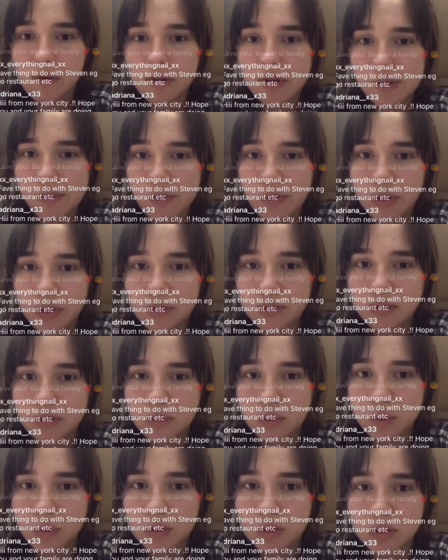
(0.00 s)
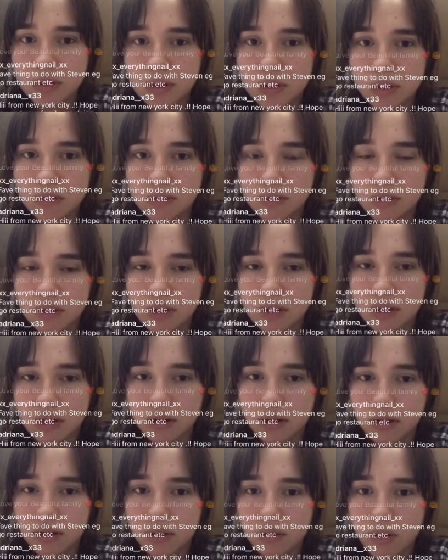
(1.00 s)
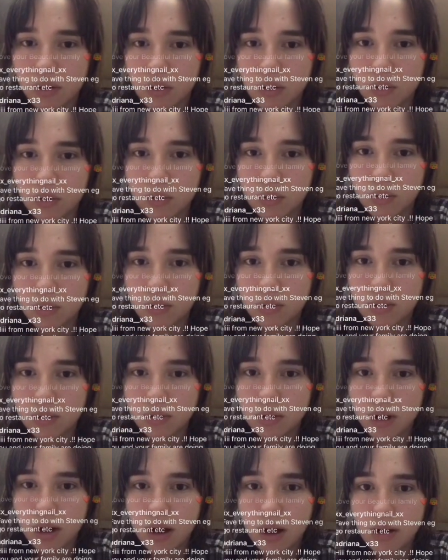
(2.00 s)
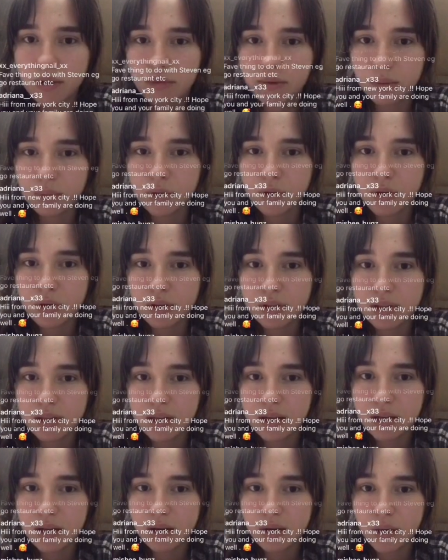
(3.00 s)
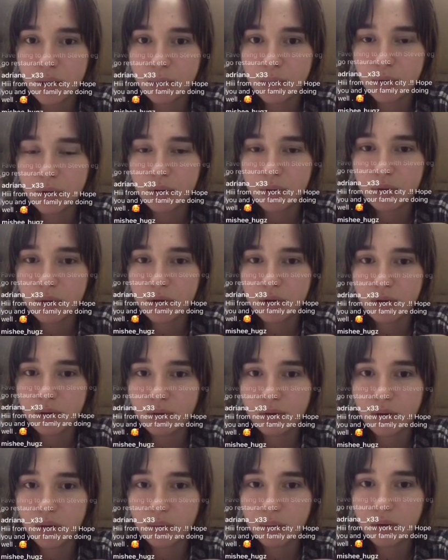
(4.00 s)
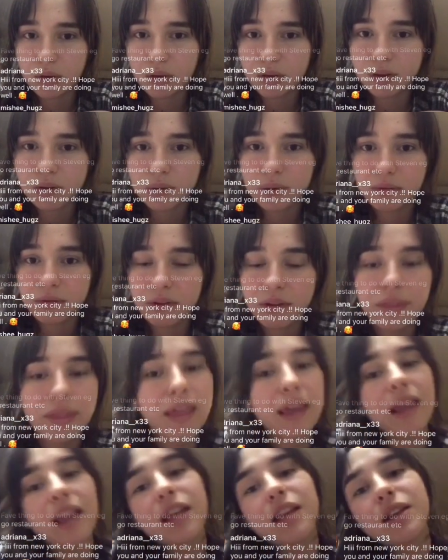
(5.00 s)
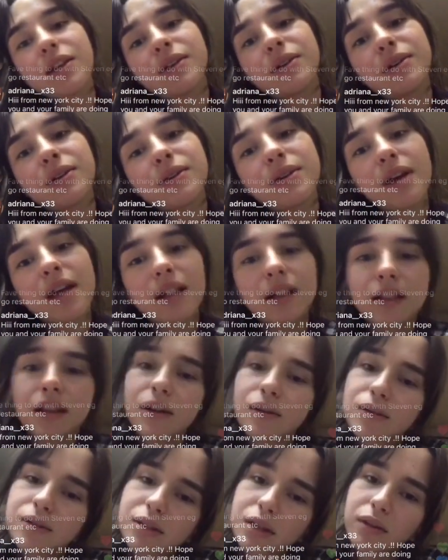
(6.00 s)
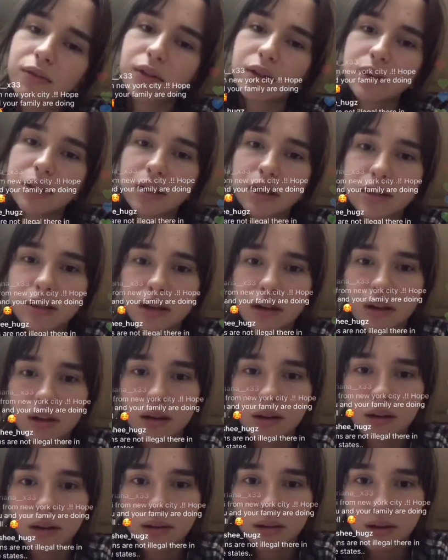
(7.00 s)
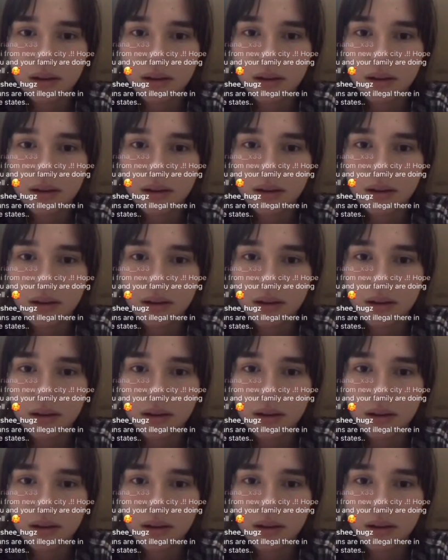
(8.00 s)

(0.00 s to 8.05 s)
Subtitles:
Favorite thing to do with Steve and Egg Go. Hi from New York City. Hope you and your family are doing. Thank you. Hello, San Francisco.